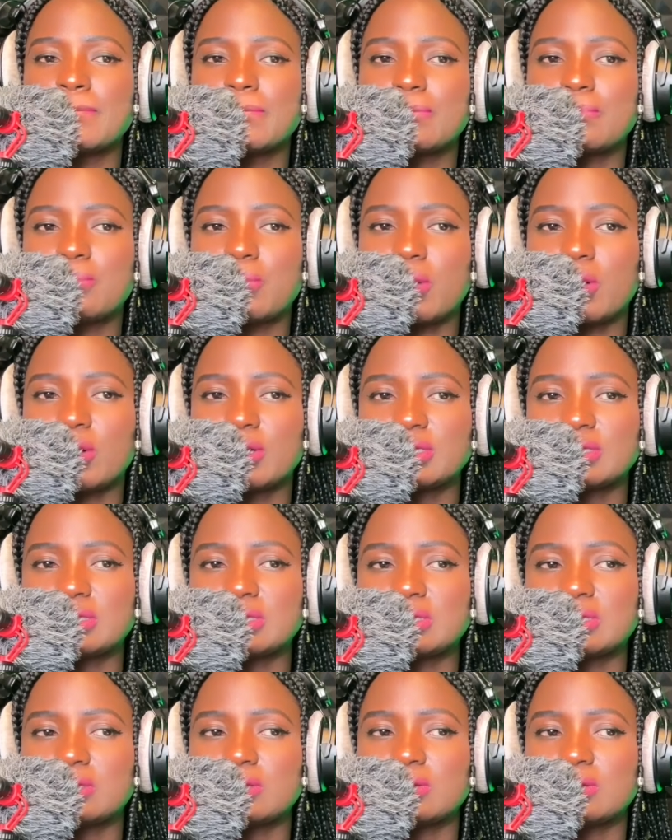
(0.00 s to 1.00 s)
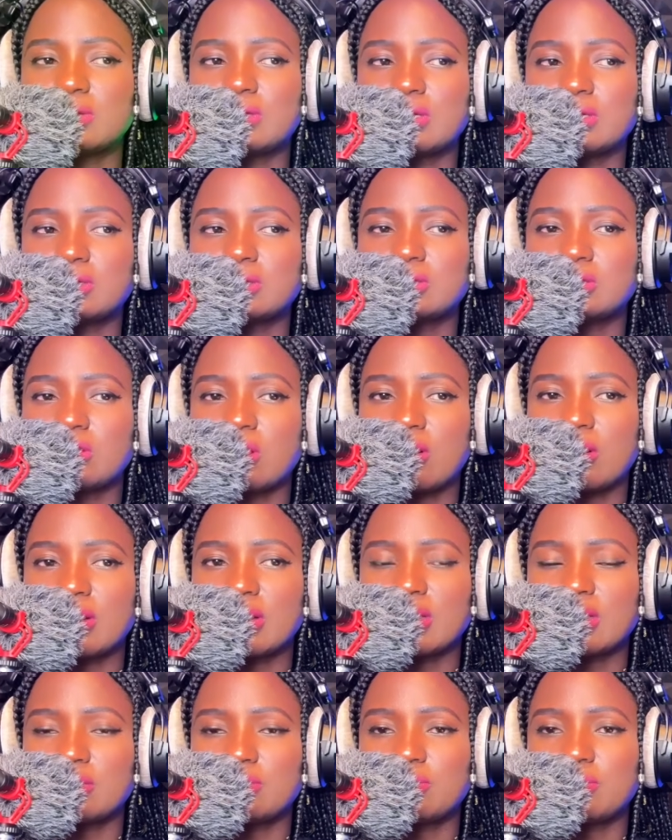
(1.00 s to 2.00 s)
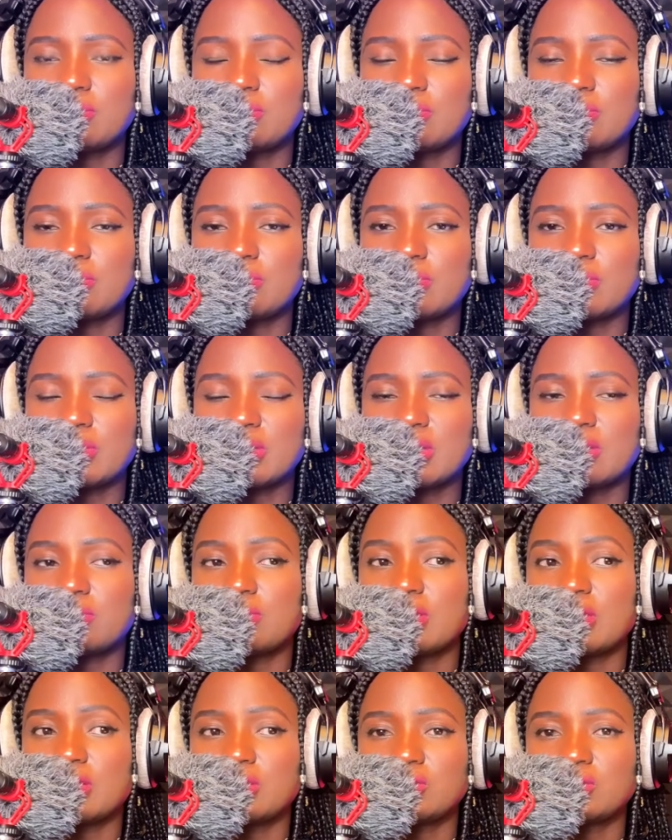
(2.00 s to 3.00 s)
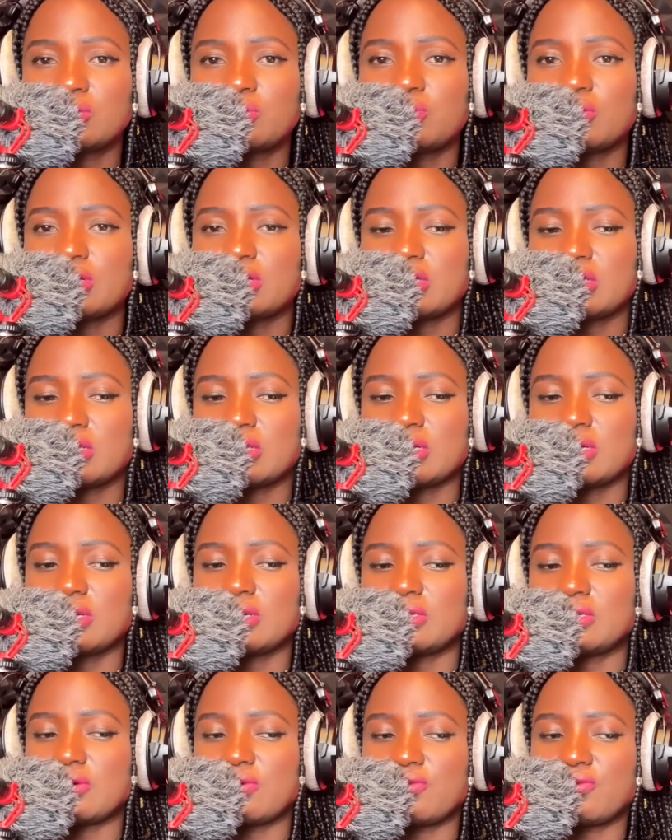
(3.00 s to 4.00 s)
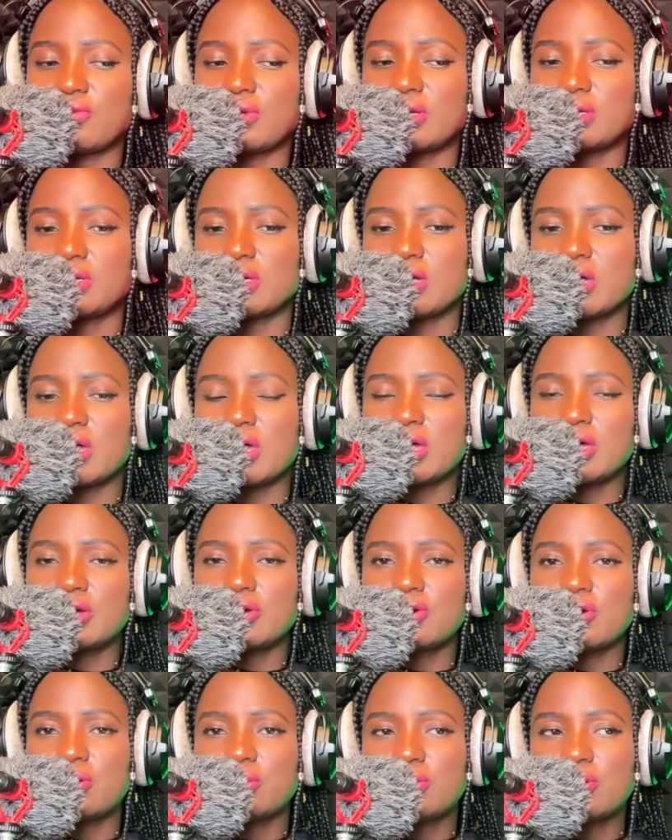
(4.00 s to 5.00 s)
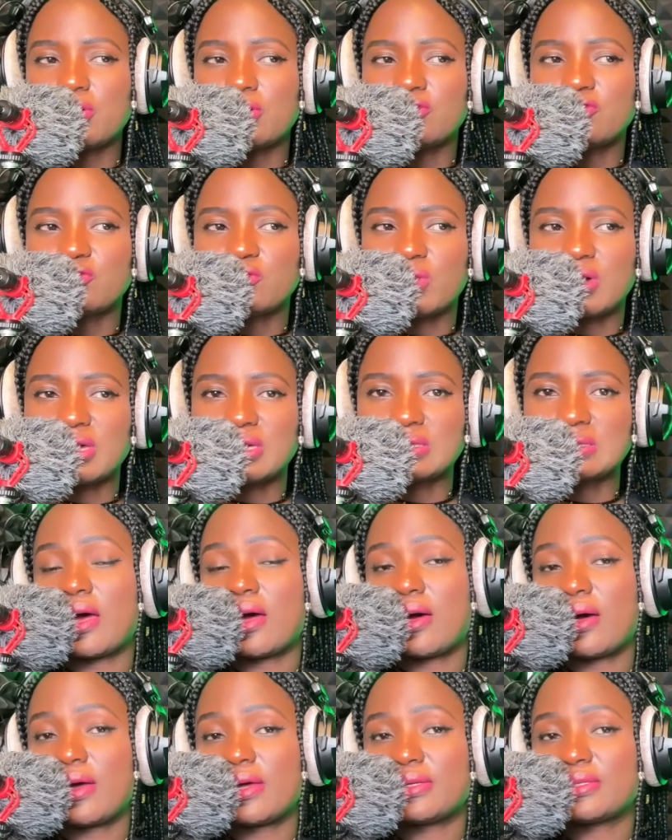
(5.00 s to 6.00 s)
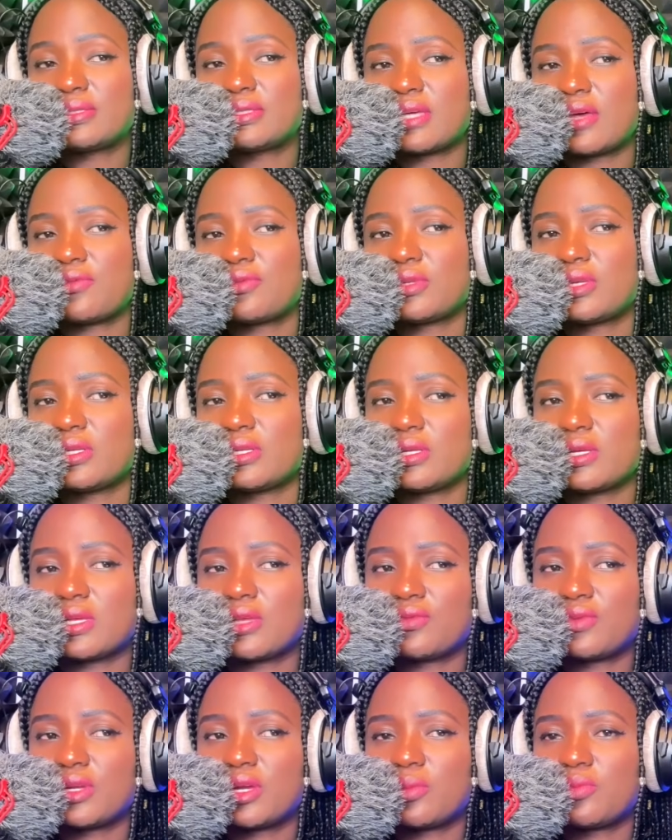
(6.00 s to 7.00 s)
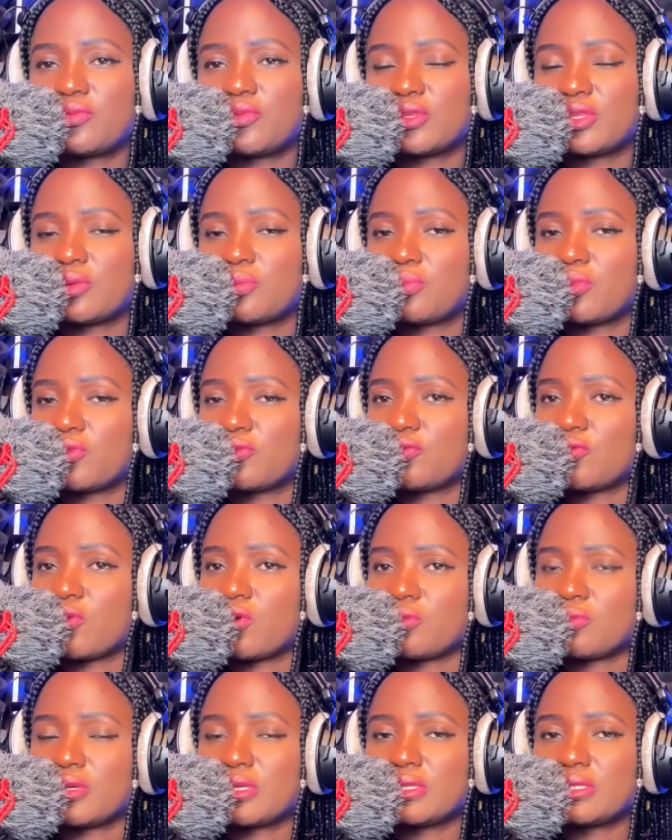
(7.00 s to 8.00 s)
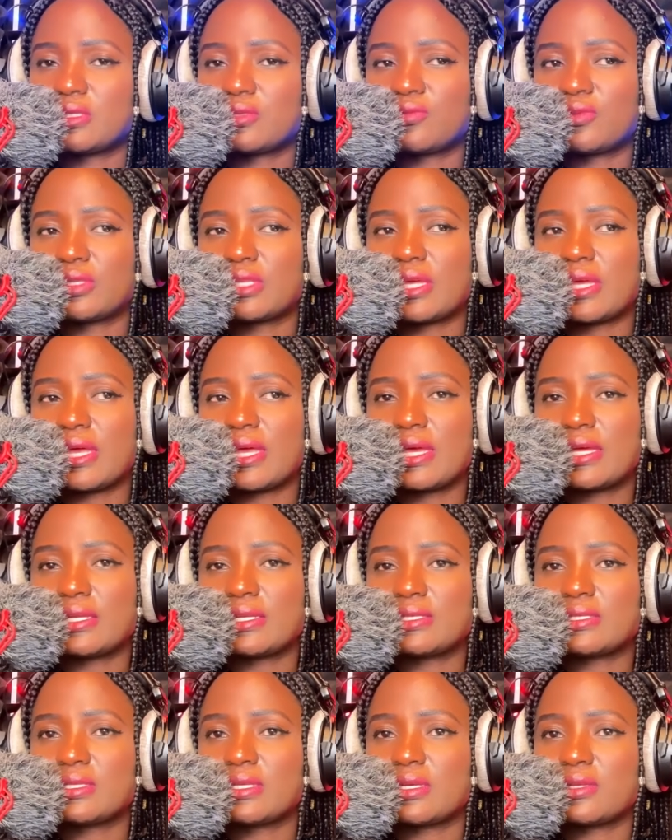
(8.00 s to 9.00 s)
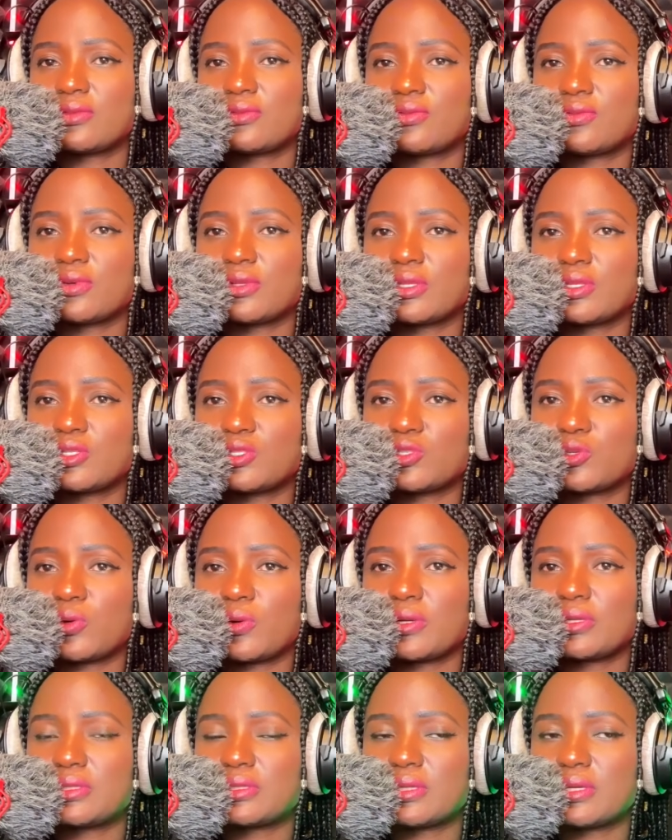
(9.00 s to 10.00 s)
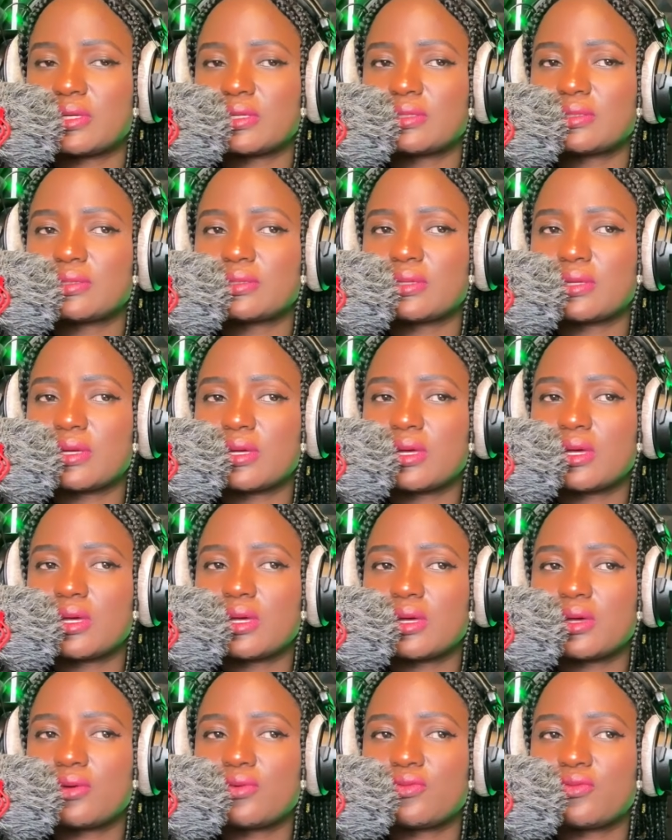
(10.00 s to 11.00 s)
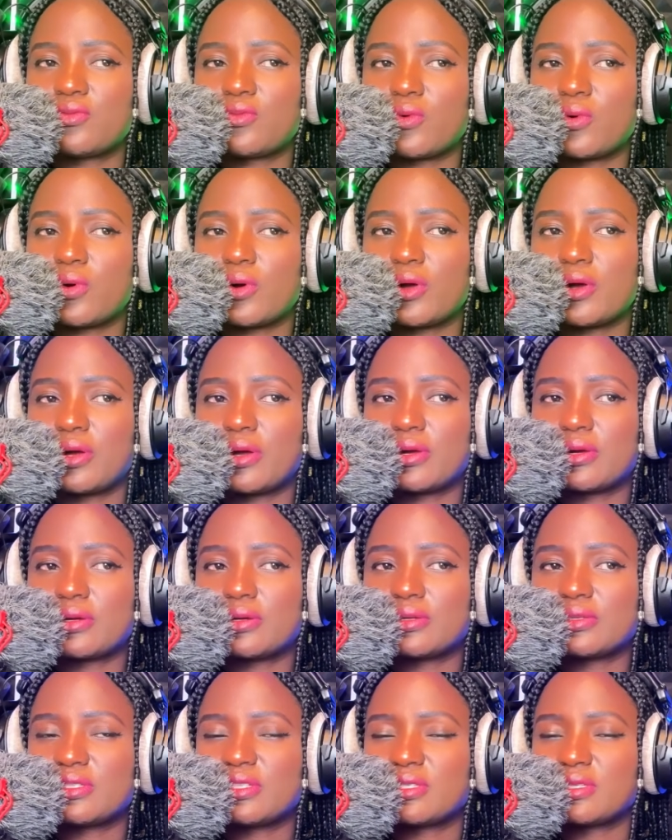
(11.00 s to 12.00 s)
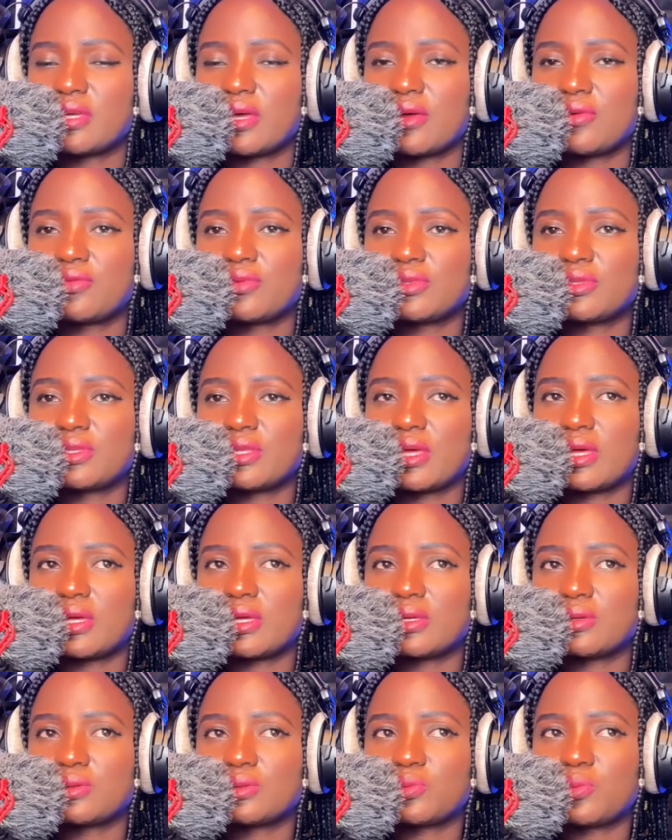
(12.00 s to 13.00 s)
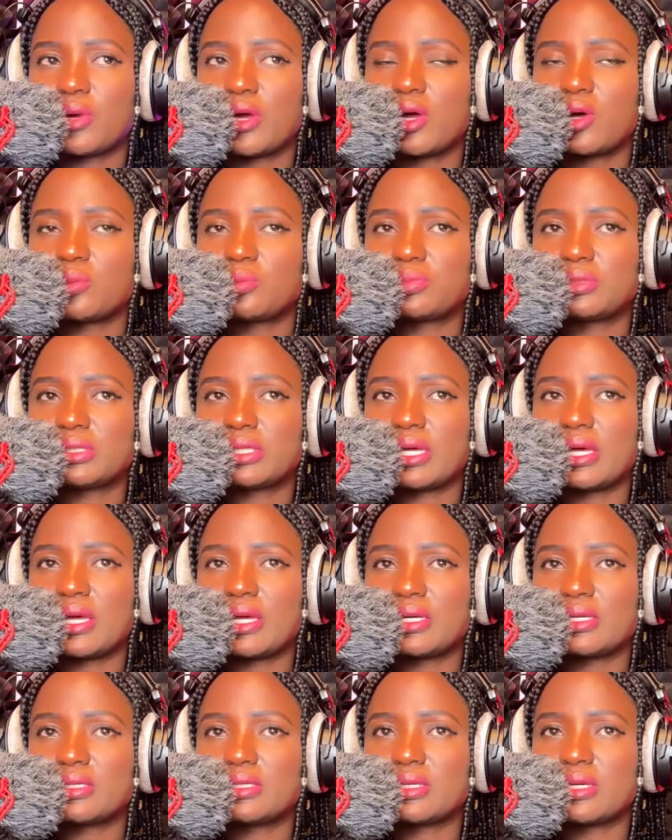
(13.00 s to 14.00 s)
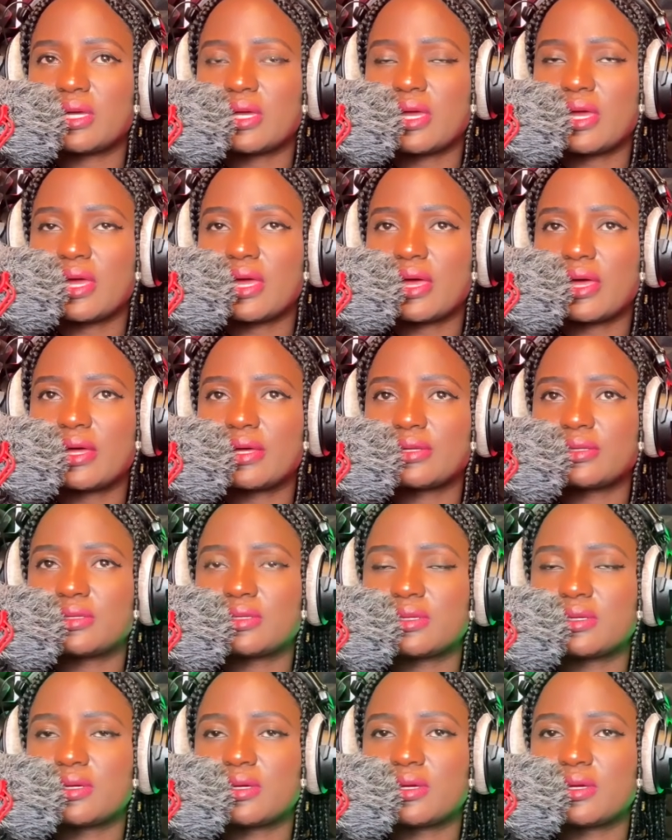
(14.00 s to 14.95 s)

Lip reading: But this song can be interpreted in a different number of ways. I definitely give it up for the performance, for the editing, for the choices, for just everything. It was well played, and